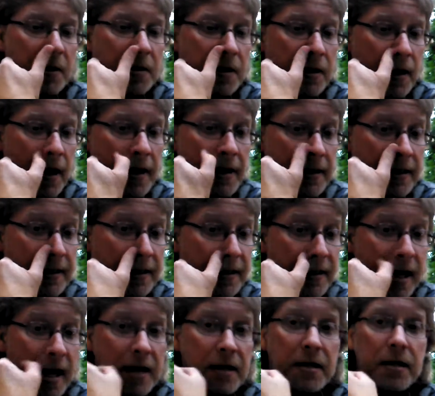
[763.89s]
slight
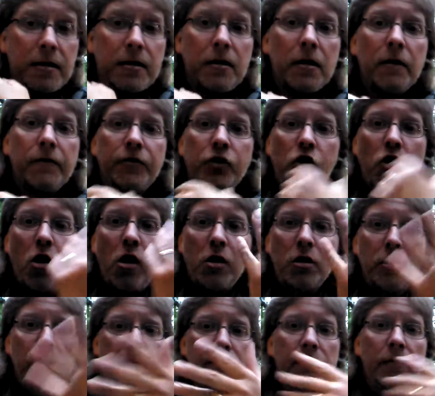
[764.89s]
scent of
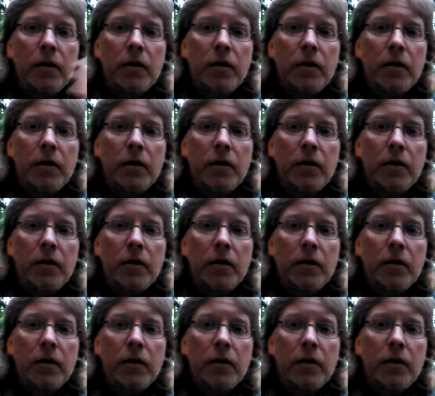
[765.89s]
chocolate